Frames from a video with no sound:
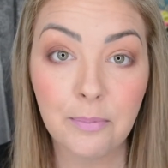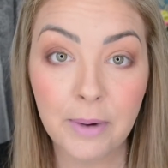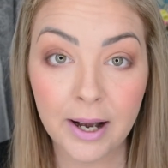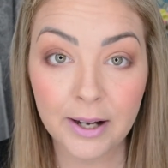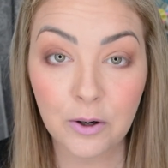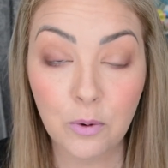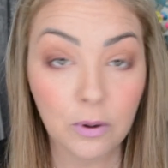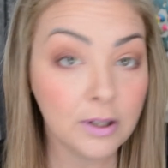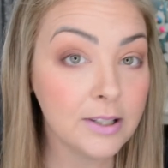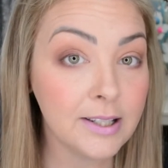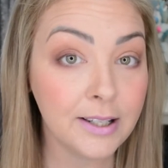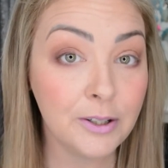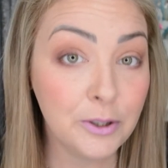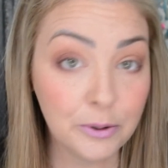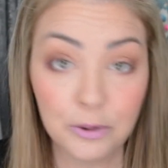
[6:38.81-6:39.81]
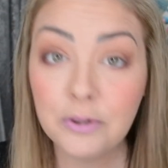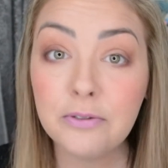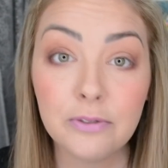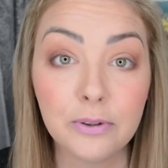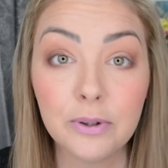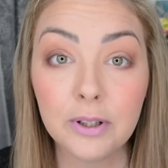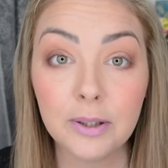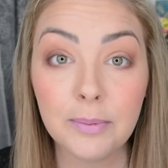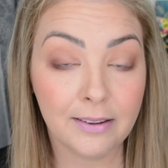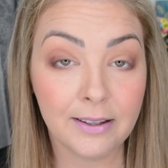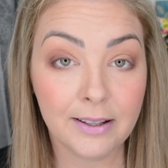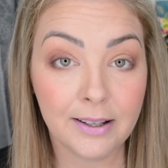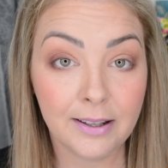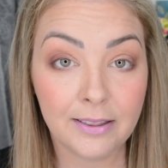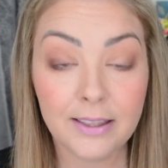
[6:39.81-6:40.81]
my quarantine uniform,
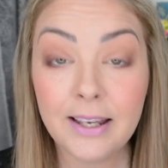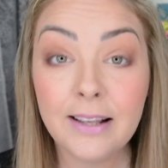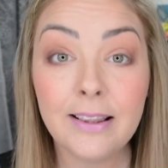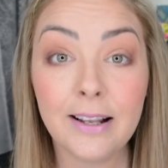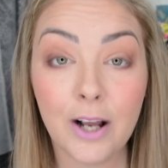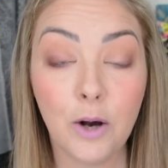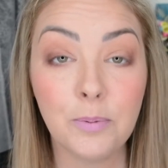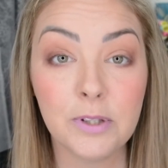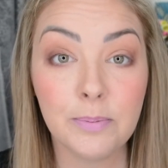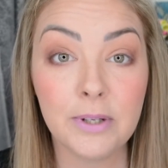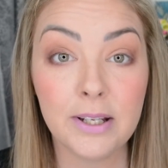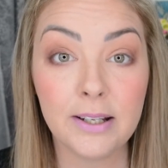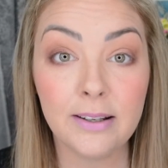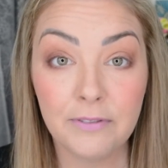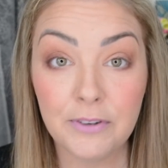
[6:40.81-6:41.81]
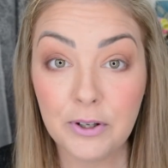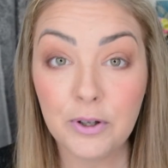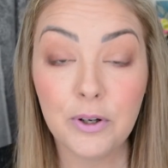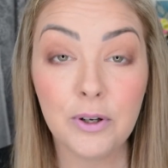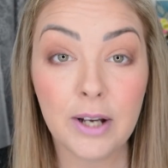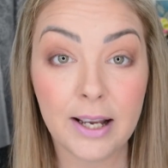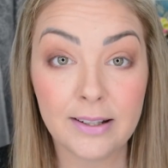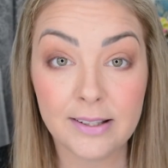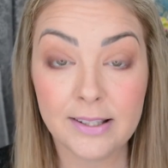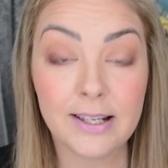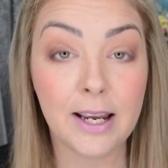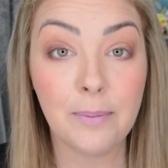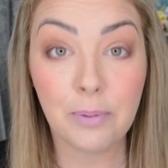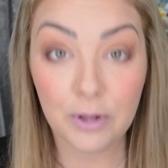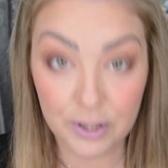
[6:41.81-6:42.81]
the thing that helps me feel and
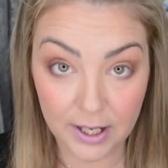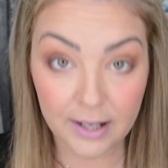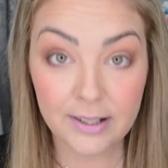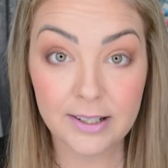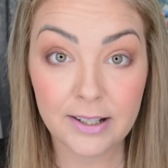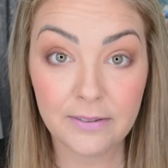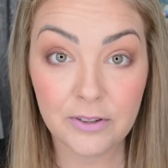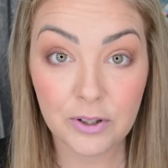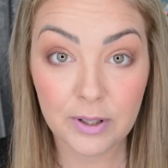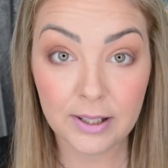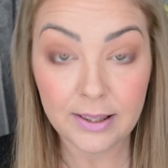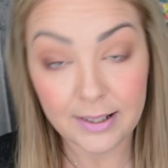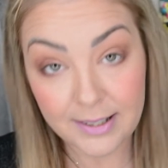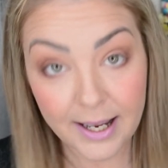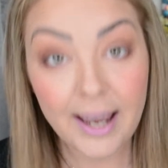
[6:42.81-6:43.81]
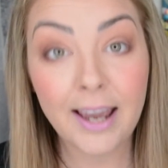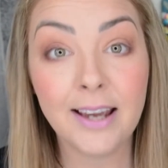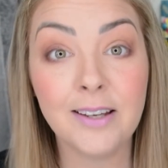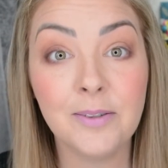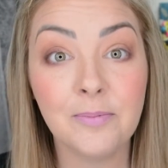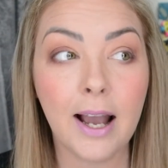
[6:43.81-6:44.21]
stay productive during the day.